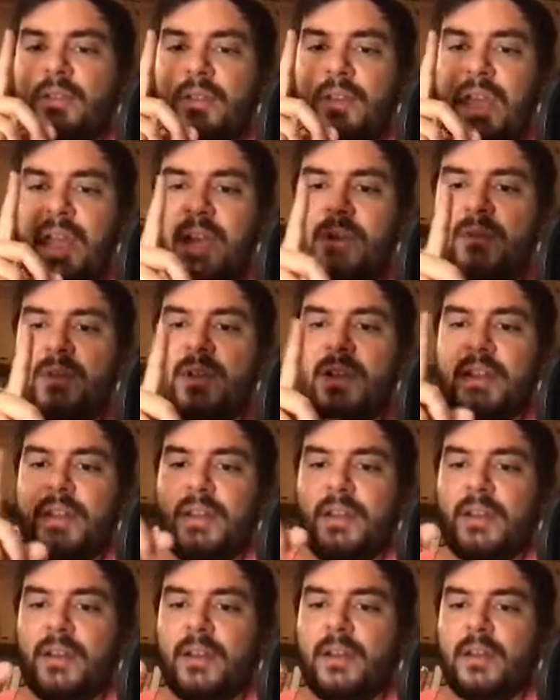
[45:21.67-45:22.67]

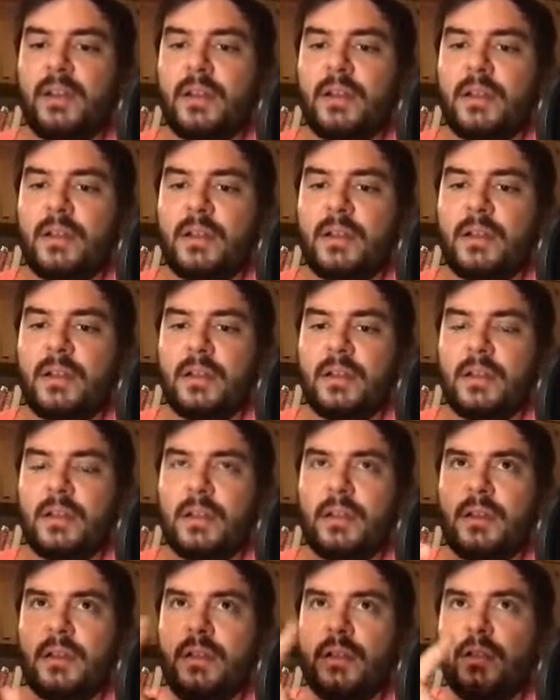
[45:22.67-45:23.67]
every
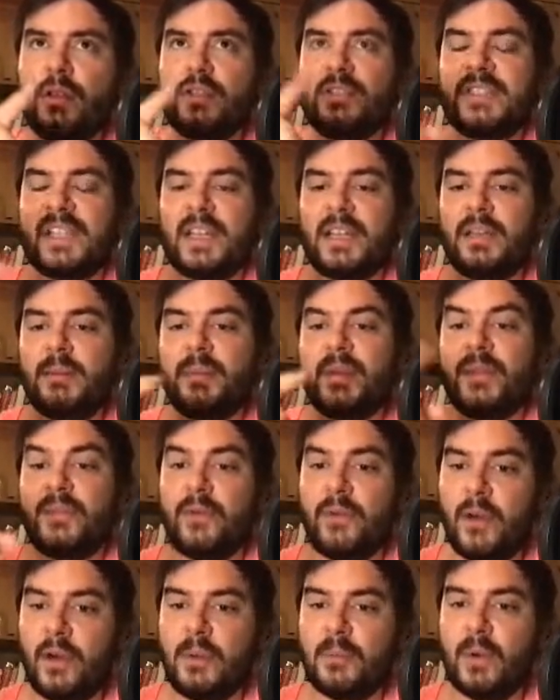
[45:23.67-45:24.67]
not second but
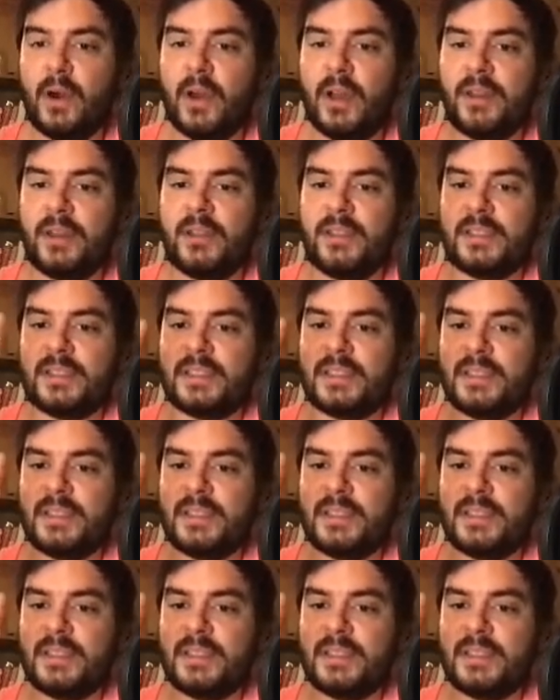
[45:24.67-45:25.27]
third point is